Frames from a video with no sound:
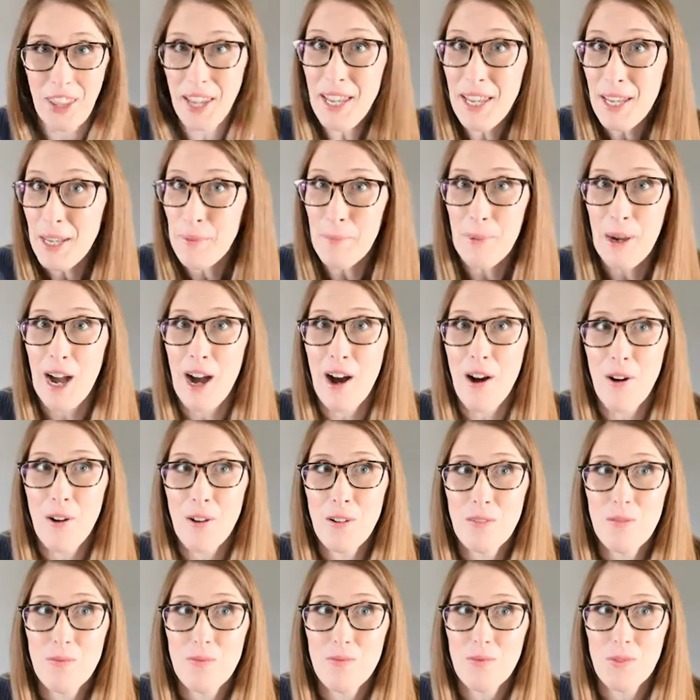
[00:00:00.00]

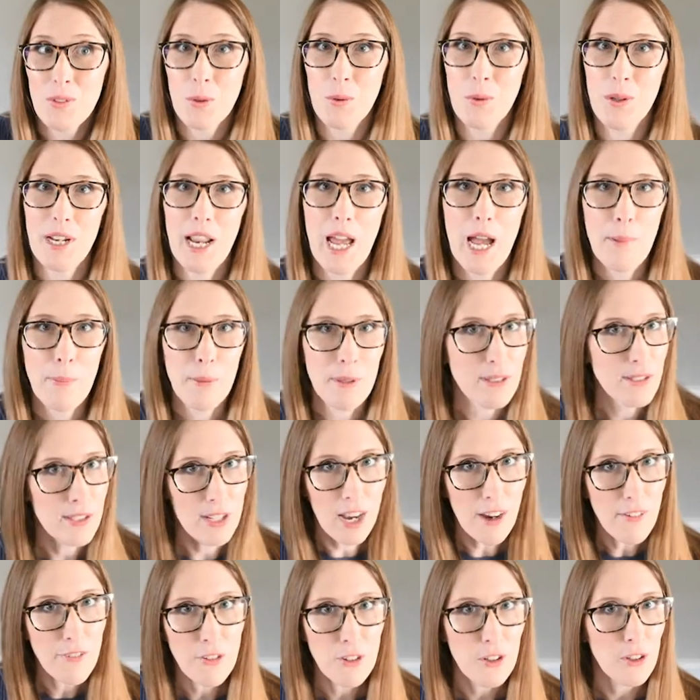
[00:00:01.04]
about what happens
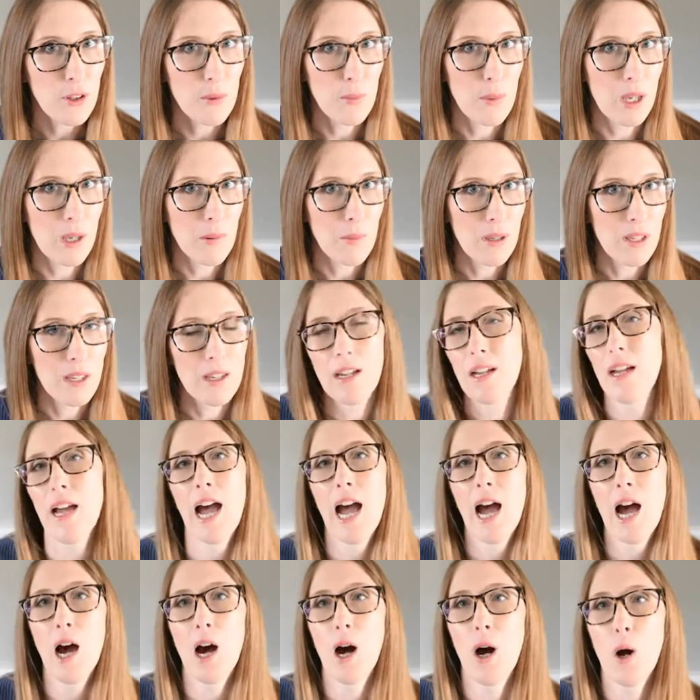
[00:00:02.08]
after the baby,
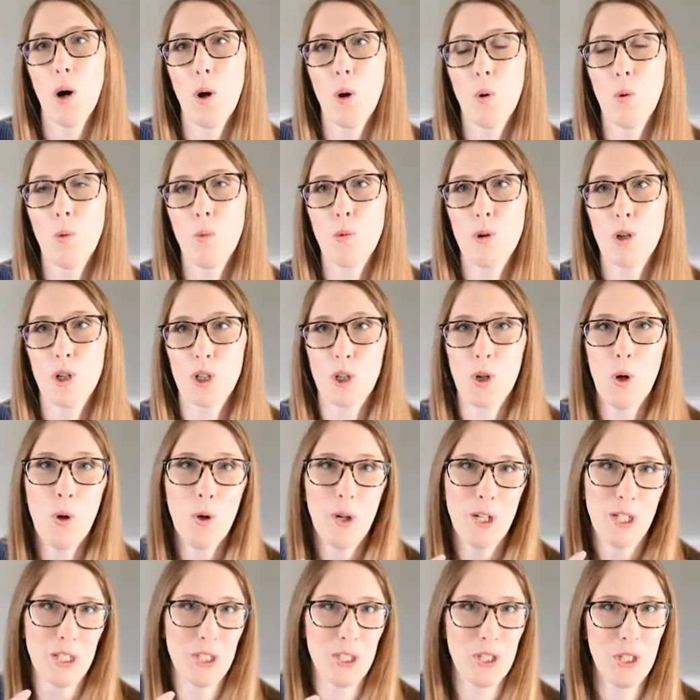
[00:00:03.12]
how we're
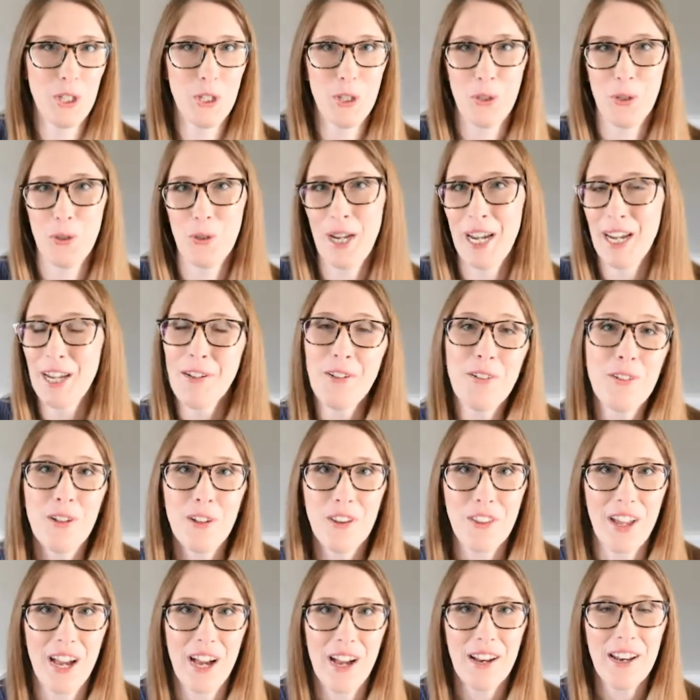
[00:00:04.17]
going to handle
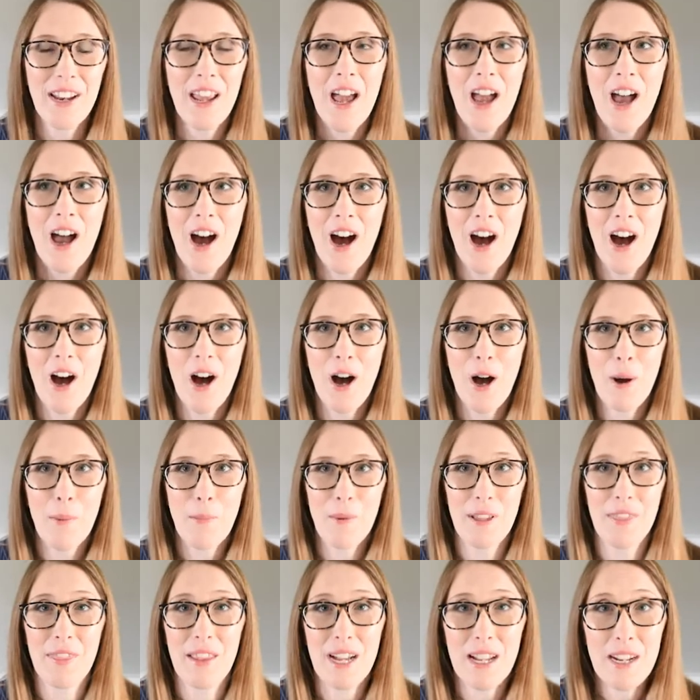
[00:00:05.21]
that.
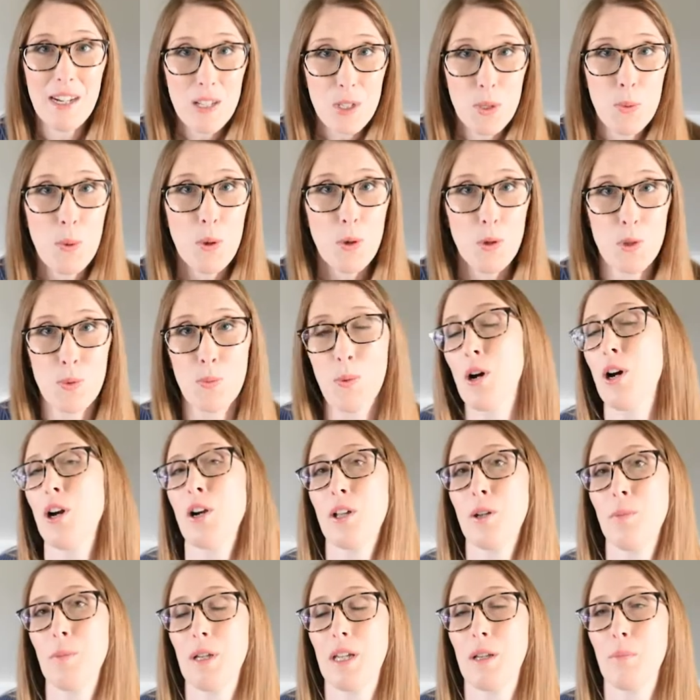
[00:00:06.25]
And that is
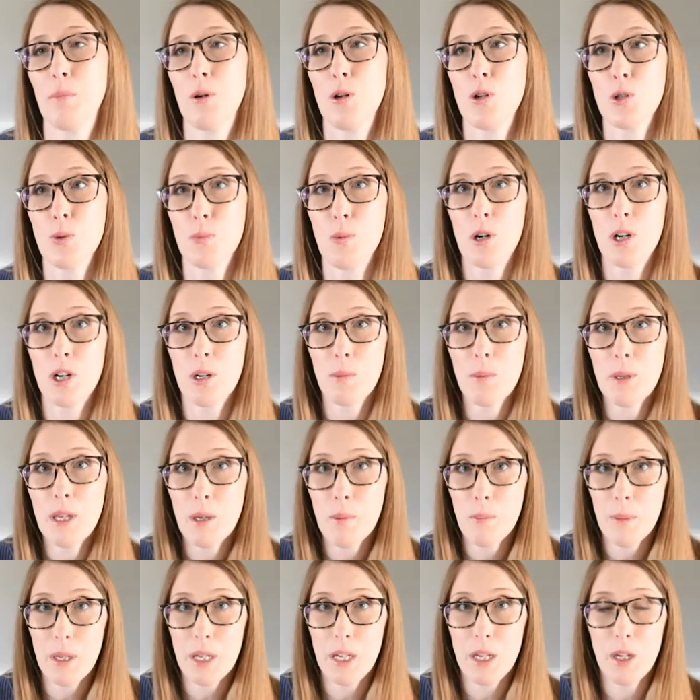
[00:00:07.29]
postpartum. And postpartum
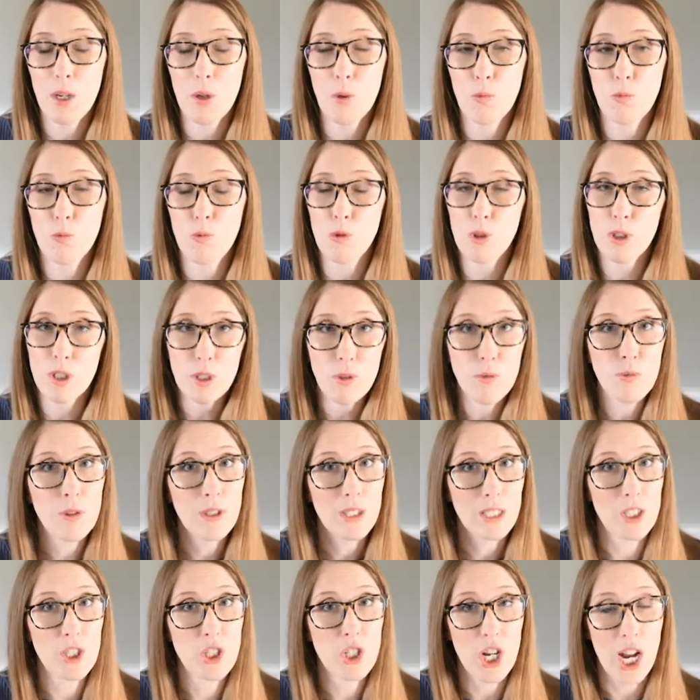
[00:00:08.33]
can be really,
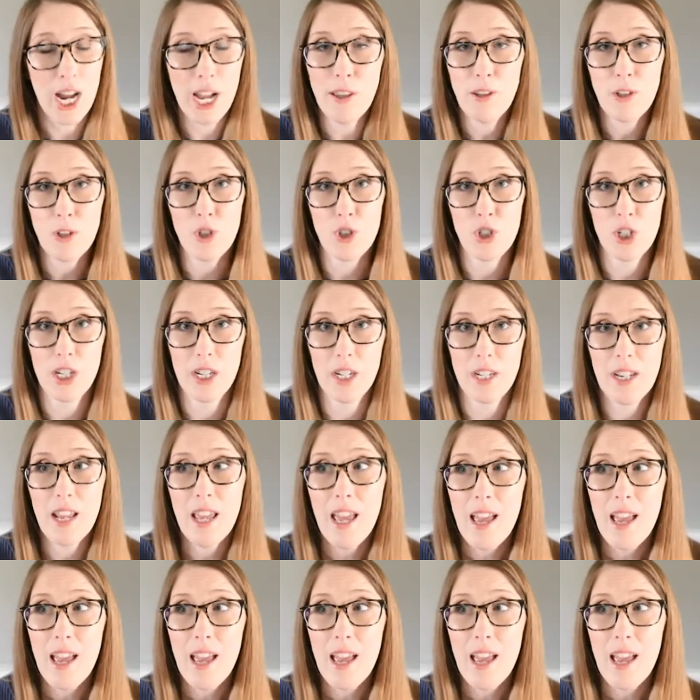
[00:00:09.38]
really challenging,